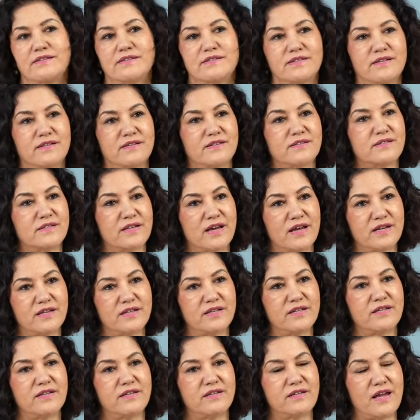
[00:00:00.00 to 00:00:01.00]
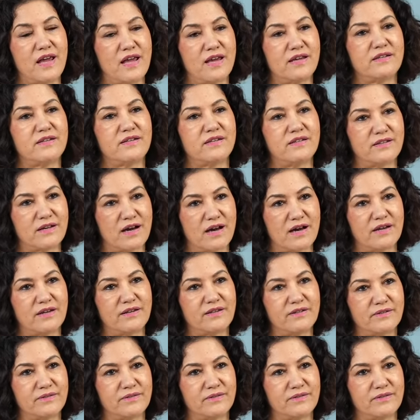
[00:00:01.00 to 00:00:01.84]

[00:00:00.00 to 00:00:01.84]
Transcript: since 1989.